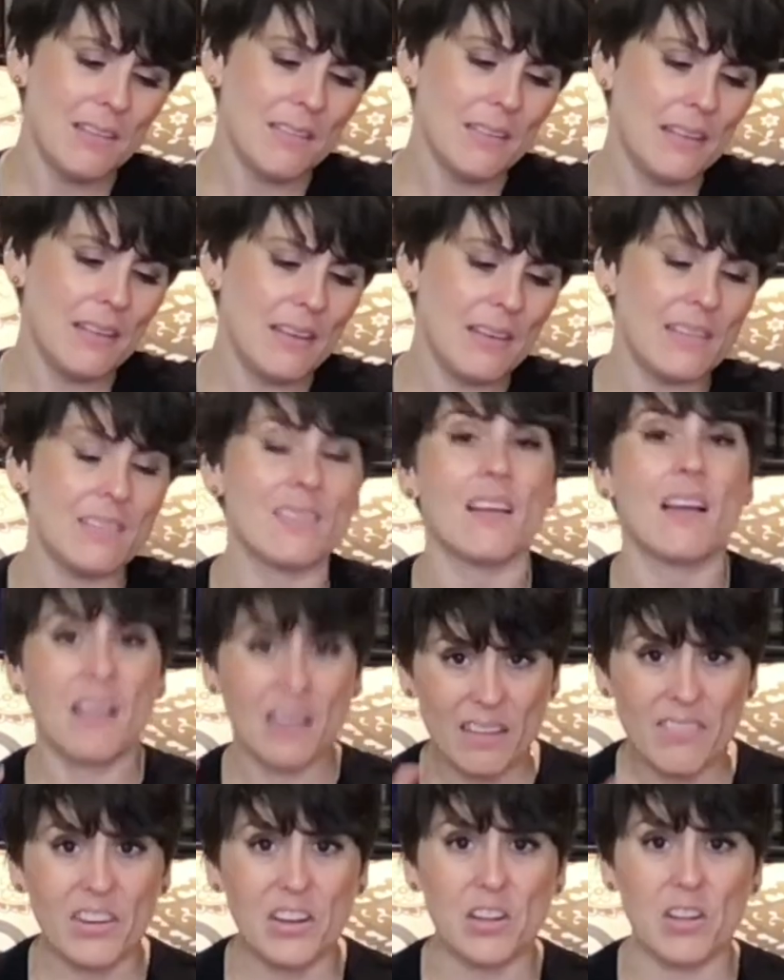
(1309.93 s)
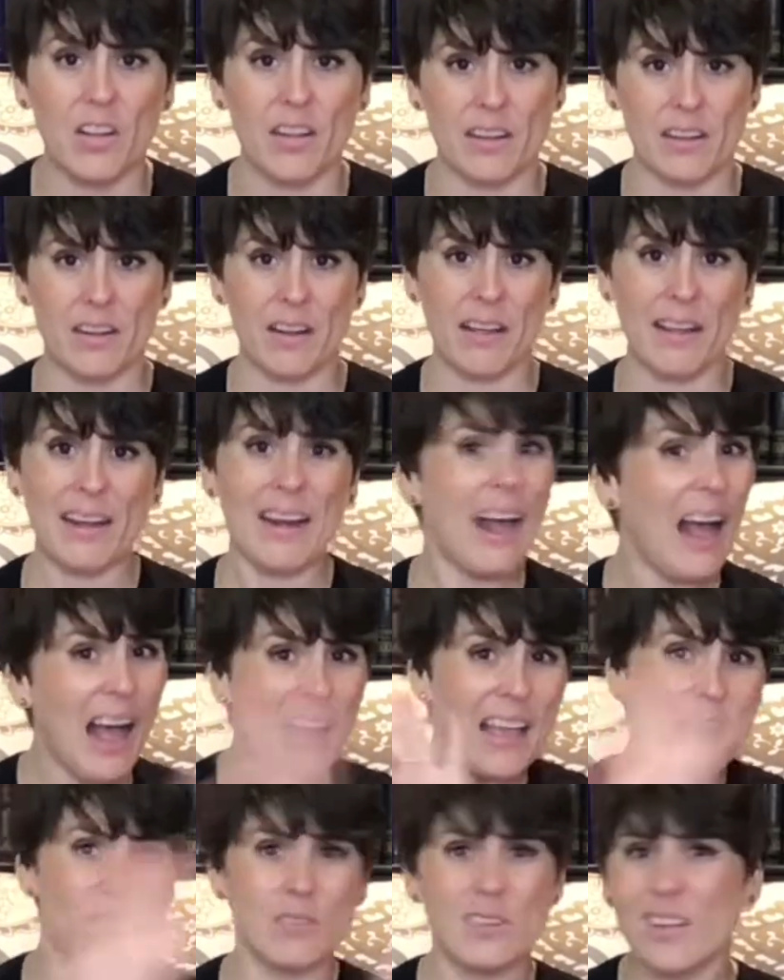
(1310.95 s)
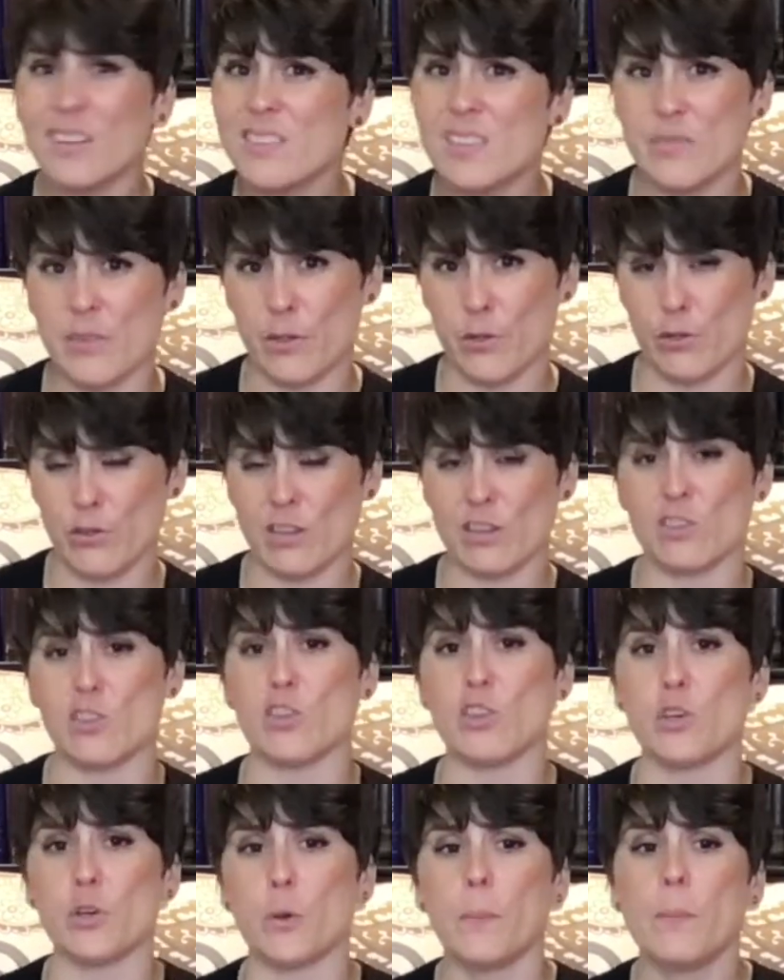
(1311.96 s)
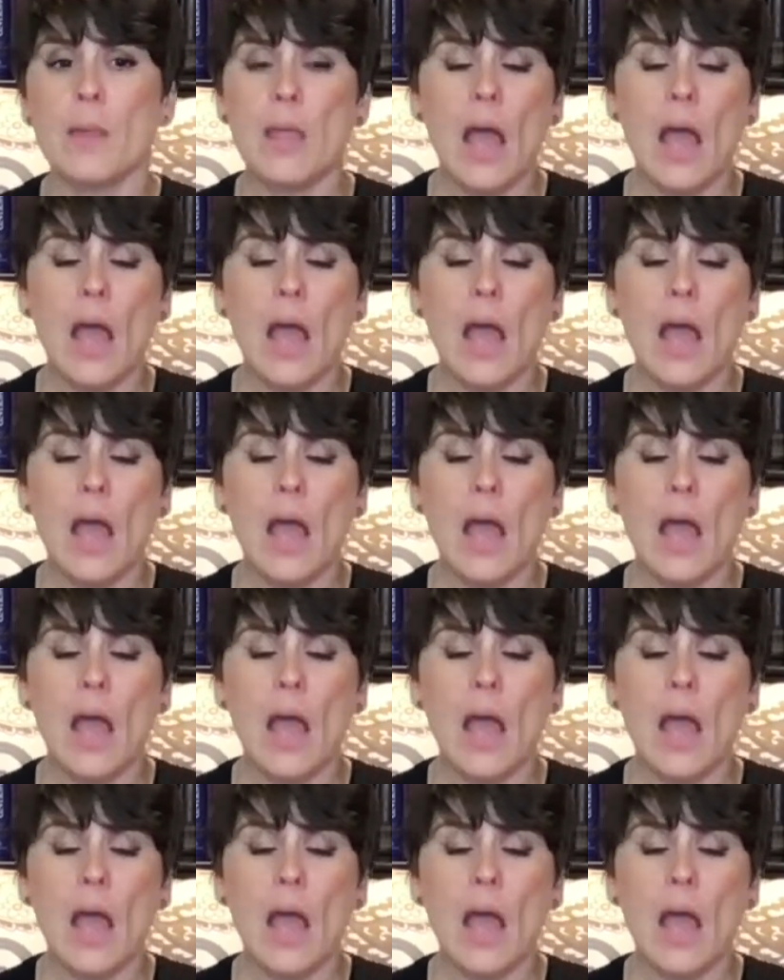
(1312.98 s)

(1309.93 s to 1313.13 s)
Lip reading: It is 11 o'clock at night. I have tons of other things to do.